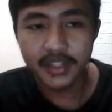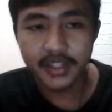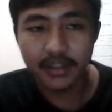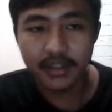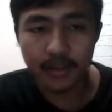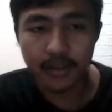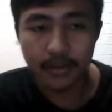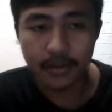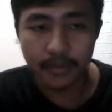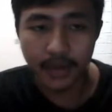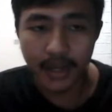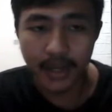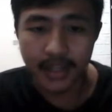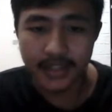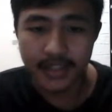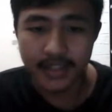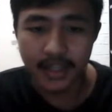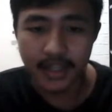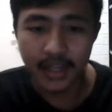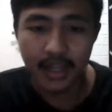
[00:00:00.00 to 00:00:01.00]

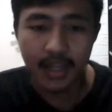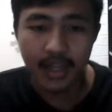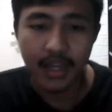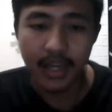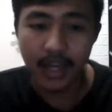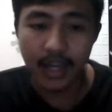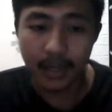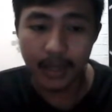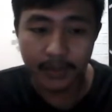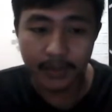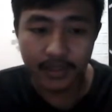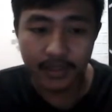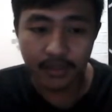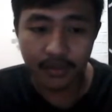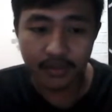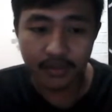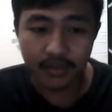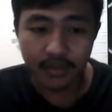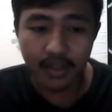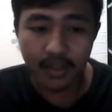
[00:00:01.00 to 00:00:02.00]
Colorize episode
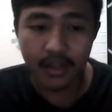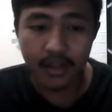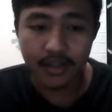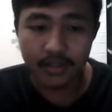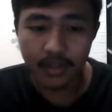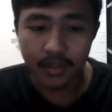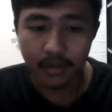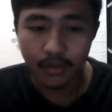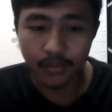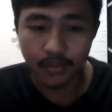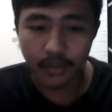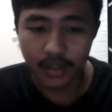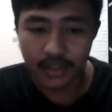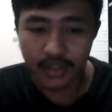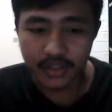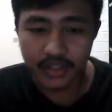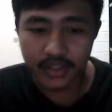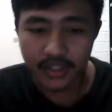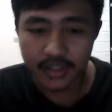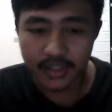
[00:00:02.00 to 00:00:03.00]
01
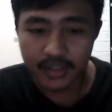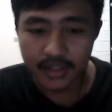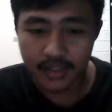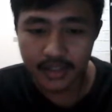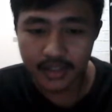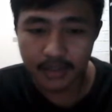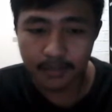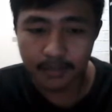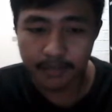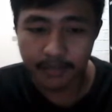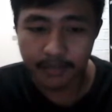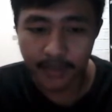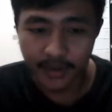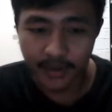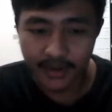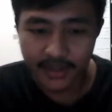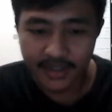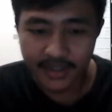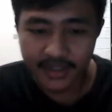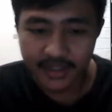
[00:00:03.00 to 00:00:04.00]
Justice
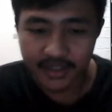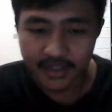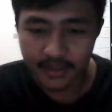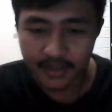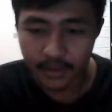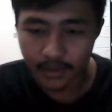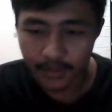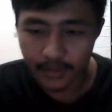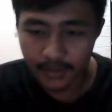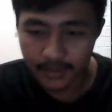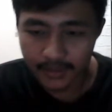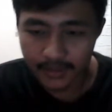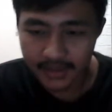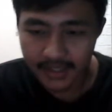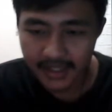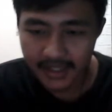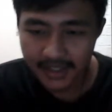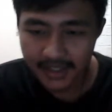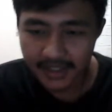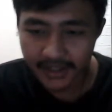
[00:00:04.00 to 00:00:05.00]
Burns Gold.
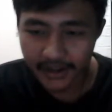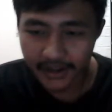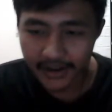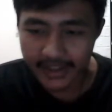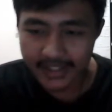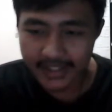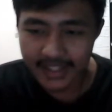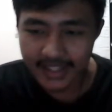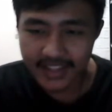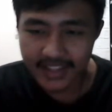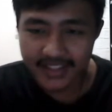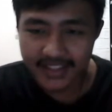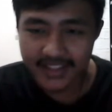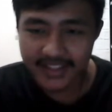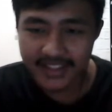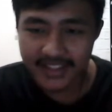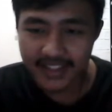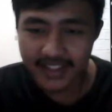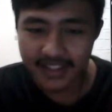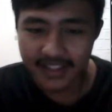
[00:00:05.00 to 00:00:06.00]
Alright, let's
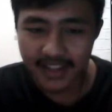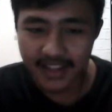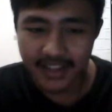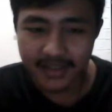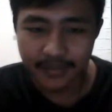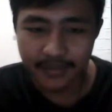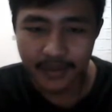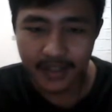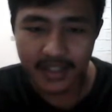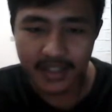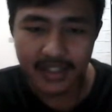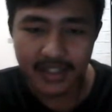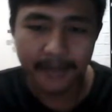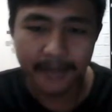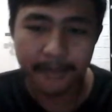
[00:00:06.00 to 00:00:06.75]
see this one.